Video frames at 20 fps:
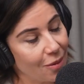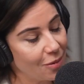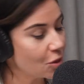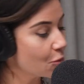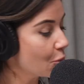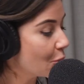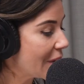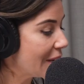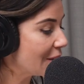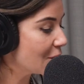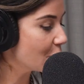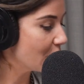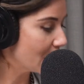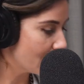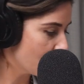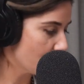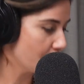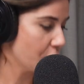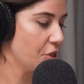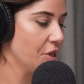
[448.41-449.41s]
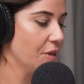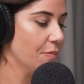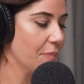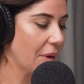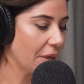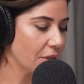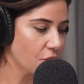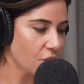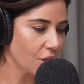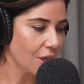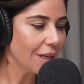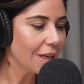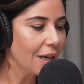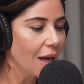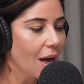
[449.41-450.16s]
which we'll get to in Bougie and Budget.